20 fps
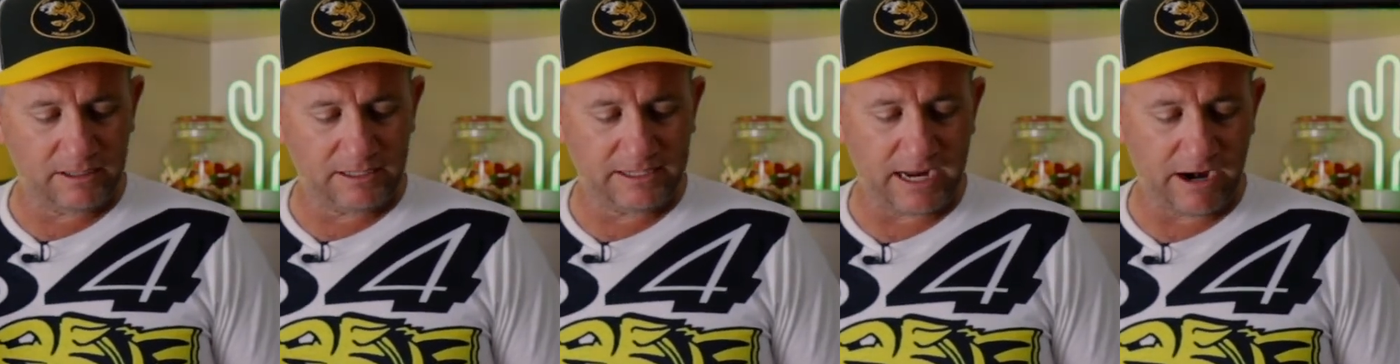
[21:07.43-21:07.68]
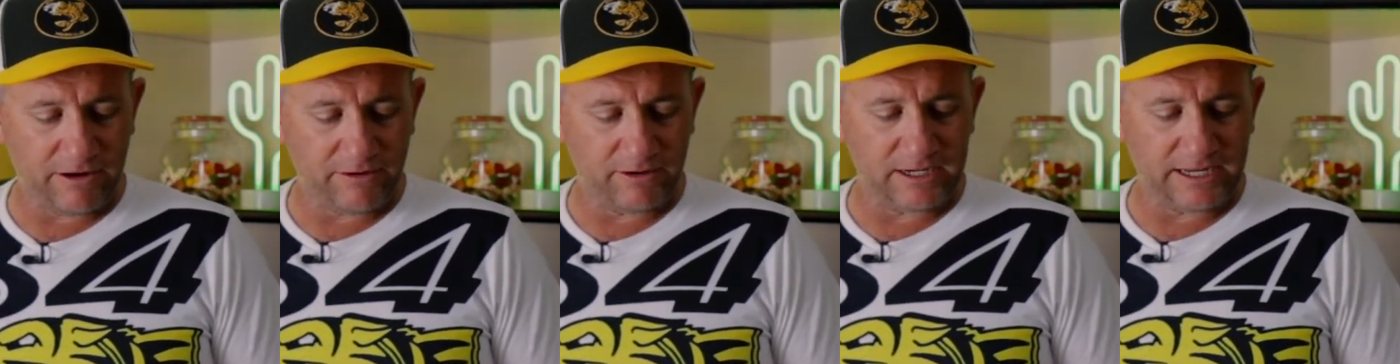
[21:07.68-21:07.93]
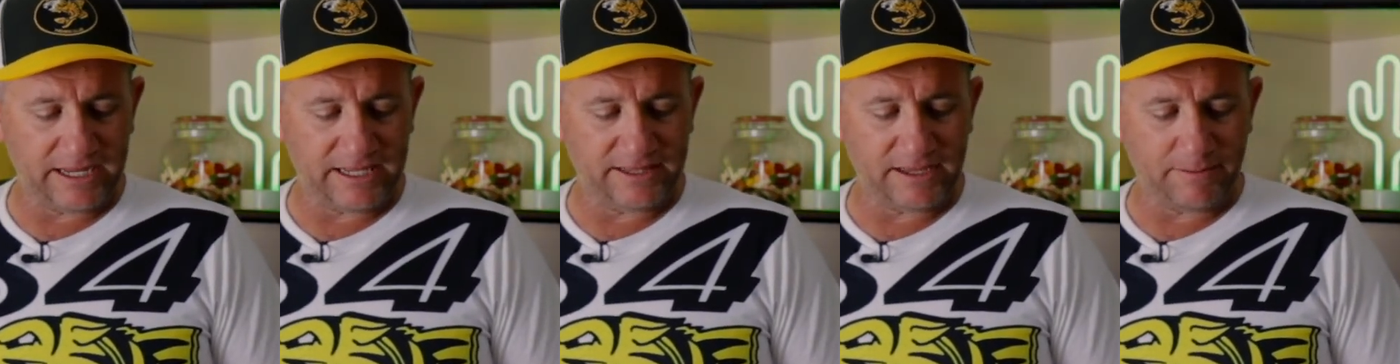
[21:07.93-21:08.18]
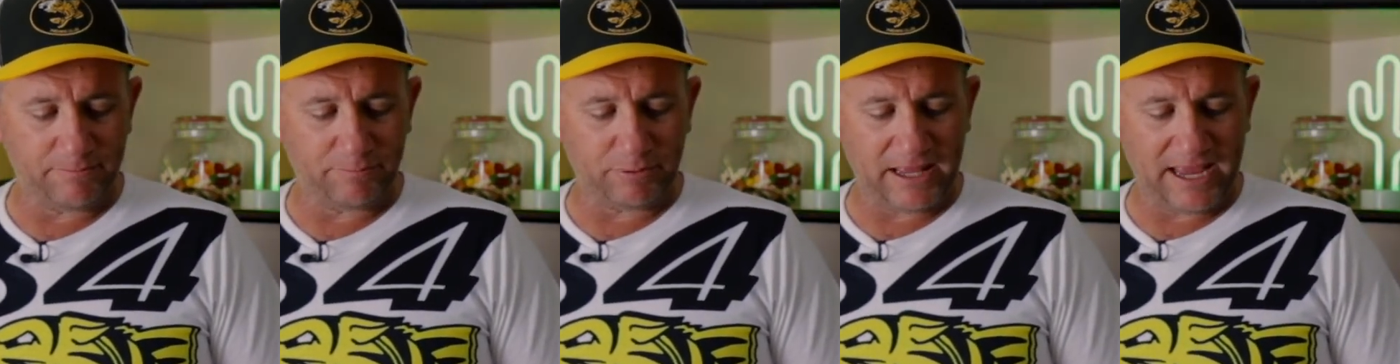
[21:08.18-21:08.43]

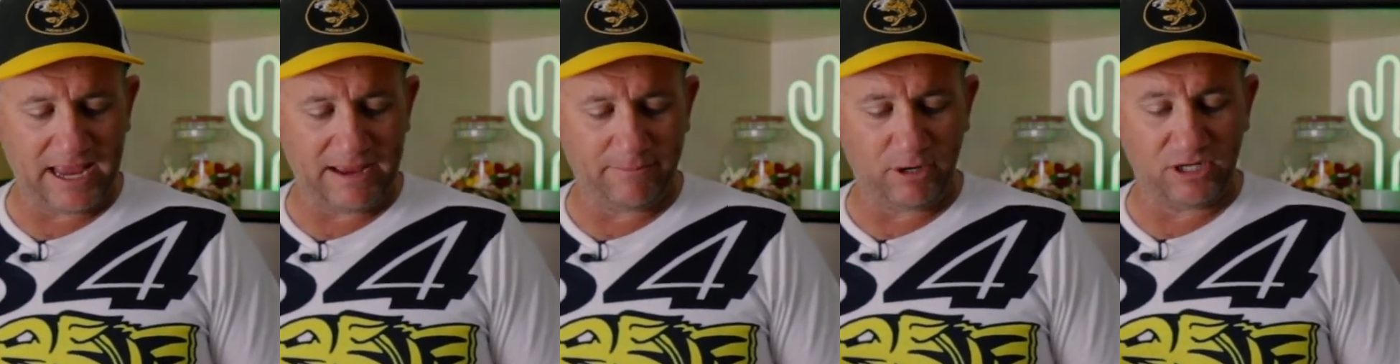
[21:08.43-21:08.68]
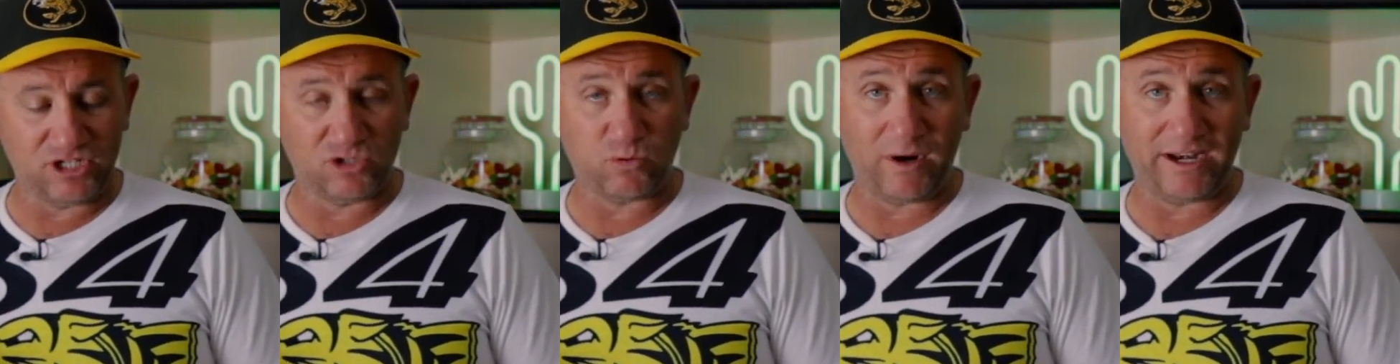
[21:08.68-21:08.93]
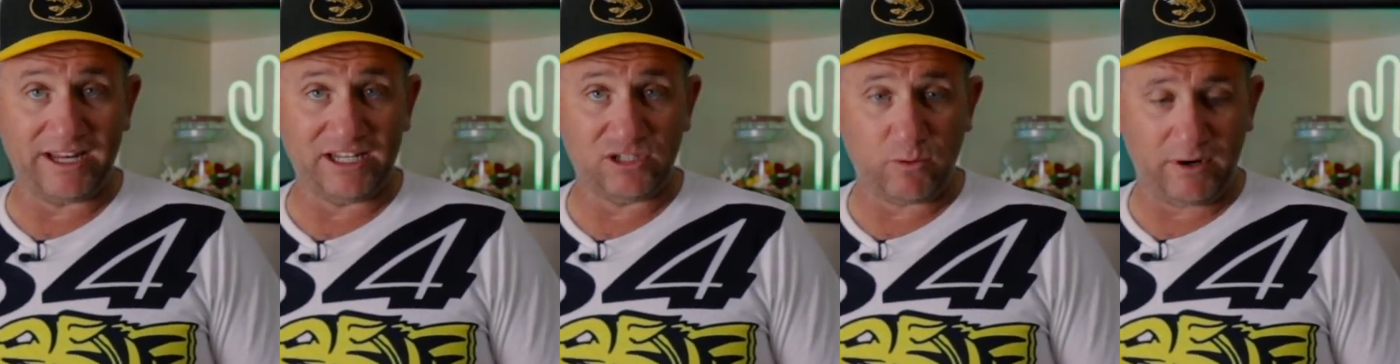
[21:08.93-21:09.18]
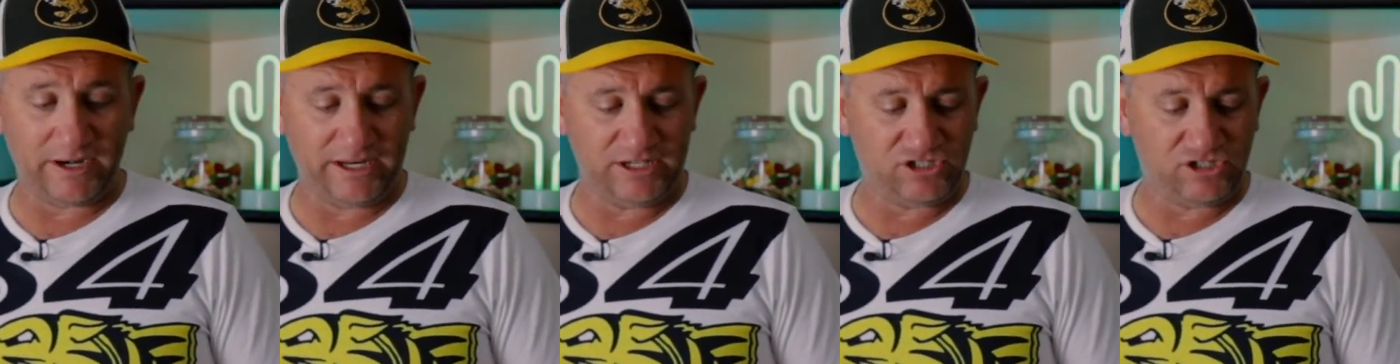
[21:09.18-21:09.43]
plan by
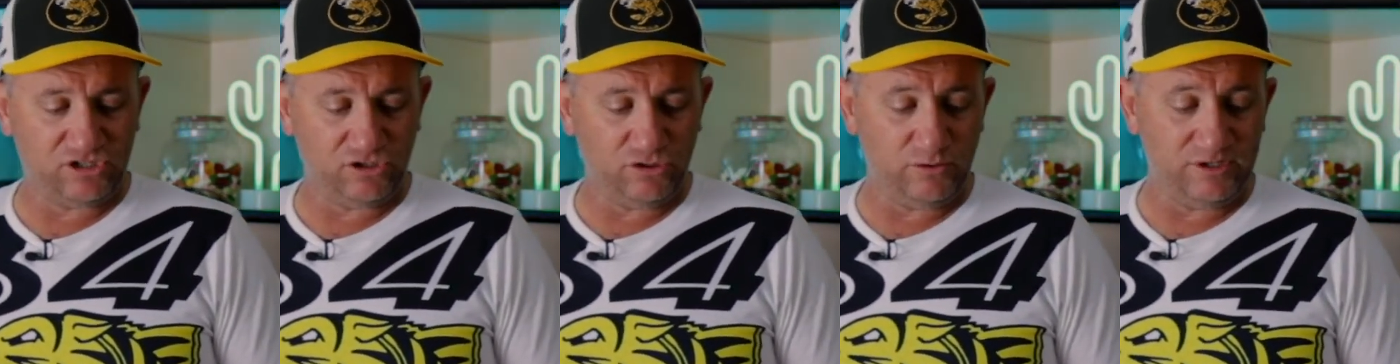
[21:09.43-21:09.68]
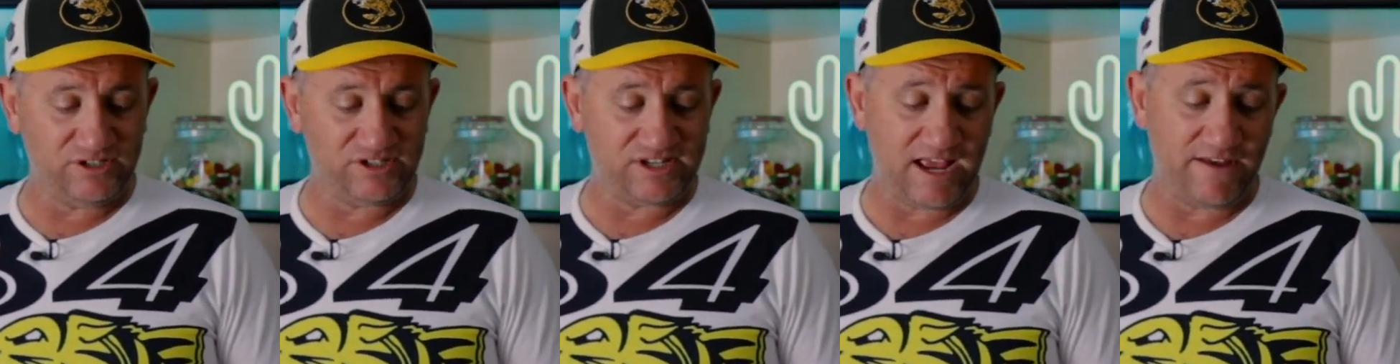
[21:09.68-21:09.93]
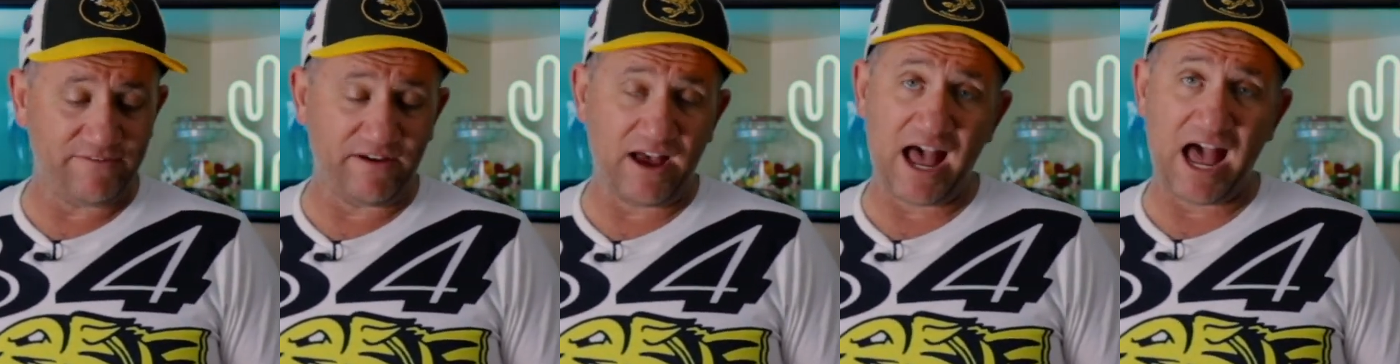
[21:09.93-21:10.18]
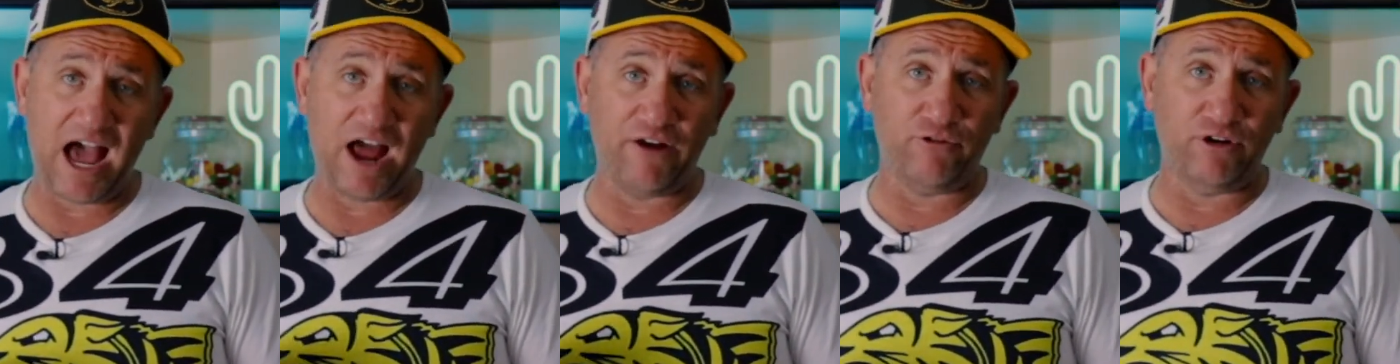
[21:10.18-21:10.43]
2022 is to have
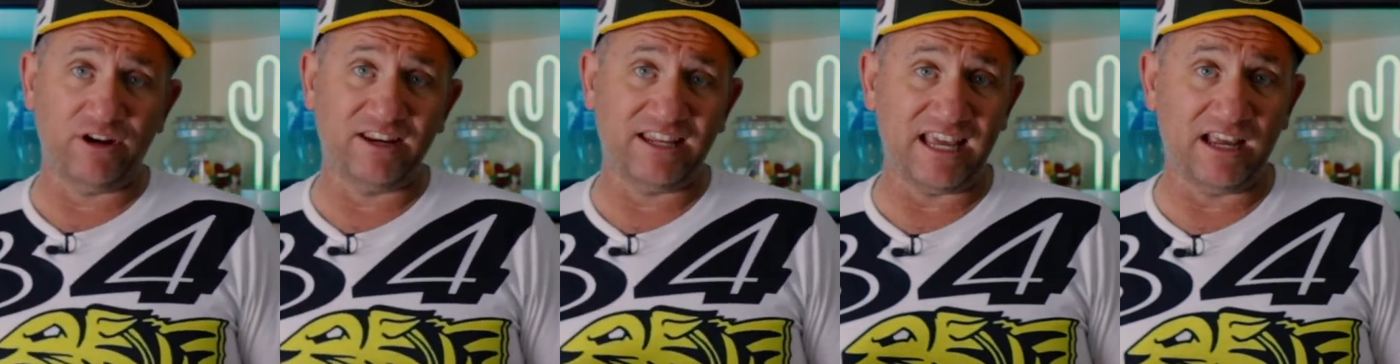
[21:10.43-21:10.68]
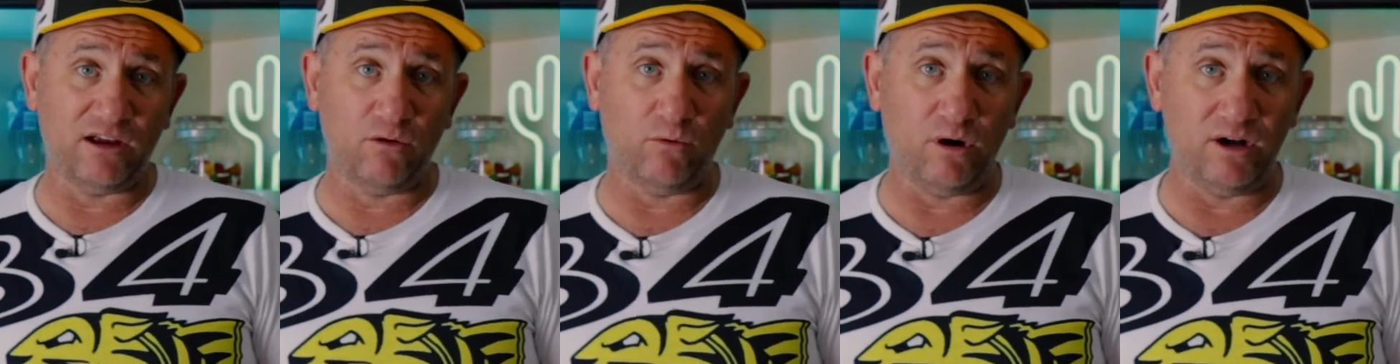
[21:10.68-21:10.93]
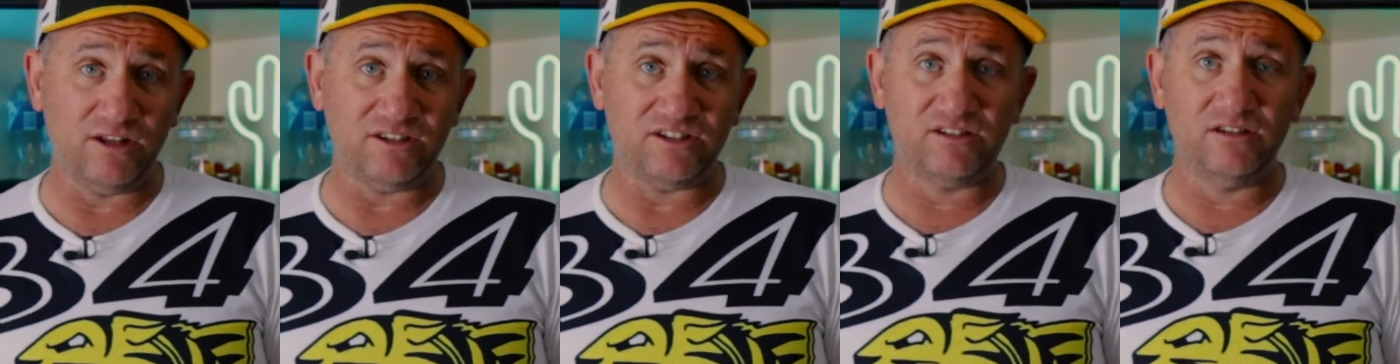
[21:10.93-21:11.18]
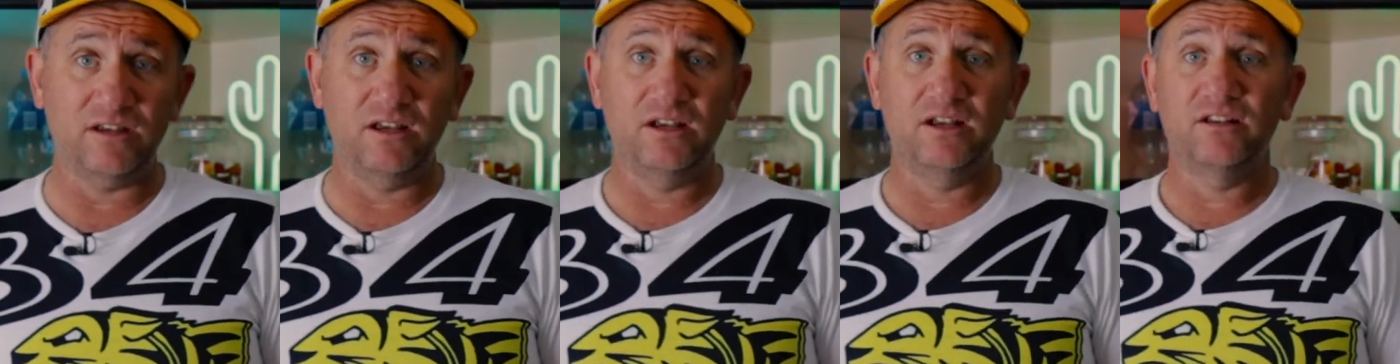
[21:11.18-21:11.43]
100 gigawatts.